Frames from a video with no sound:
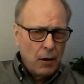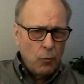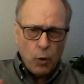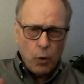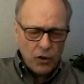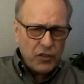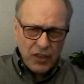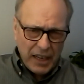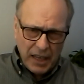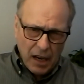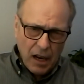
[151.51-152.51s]

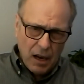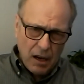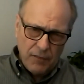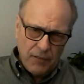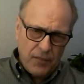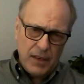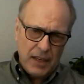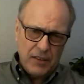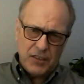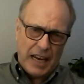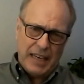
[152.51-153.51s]
worsening of
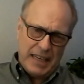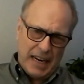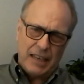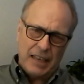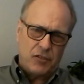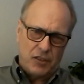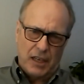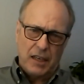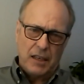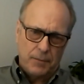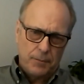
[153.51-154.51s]
his ADHD.